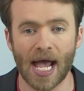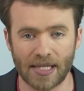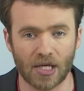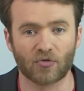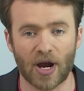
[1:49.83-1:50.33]

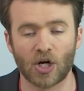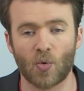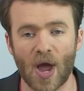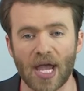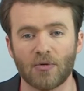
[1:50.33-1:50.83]
and then ran
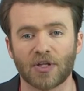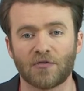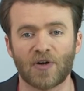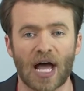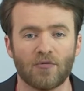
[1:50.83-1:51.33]
away with a
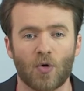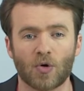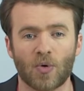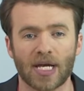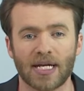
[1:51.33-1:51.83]

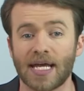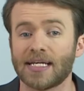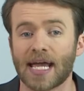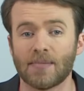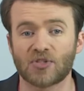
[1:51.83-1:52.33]
5-1 win
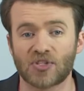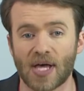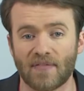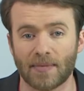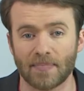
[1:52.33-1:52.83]
in Game
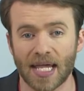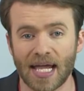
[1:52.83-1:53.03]
7.